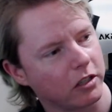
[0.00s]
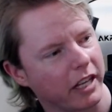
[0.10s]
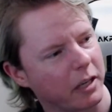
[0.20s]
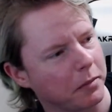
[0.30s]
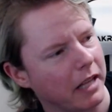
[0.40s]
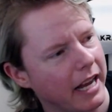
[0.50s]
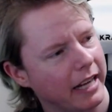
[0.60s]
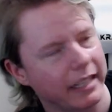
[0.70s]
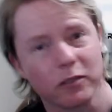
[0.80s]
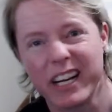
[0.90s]
like
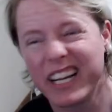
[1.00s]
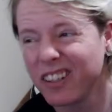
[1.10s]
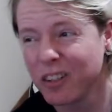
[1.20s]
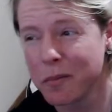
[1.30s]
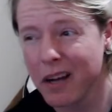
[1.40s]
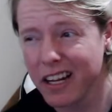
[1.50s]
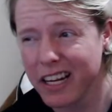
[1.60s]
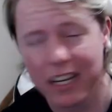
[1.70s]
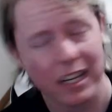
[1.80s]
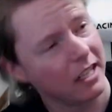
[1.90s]
black and red on the body,